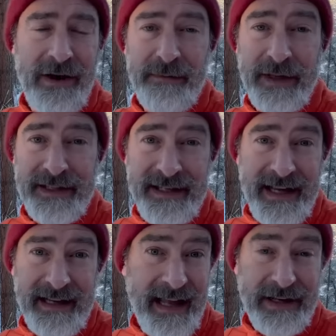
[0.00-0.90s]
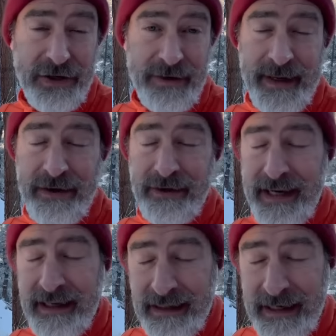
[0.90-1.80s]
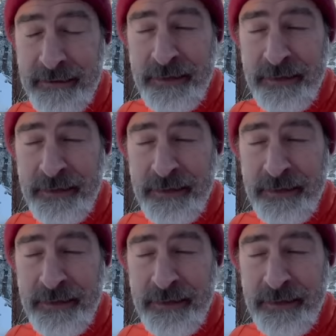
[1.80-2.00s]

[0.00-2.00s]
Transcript: are in places like, like Germany or Italy.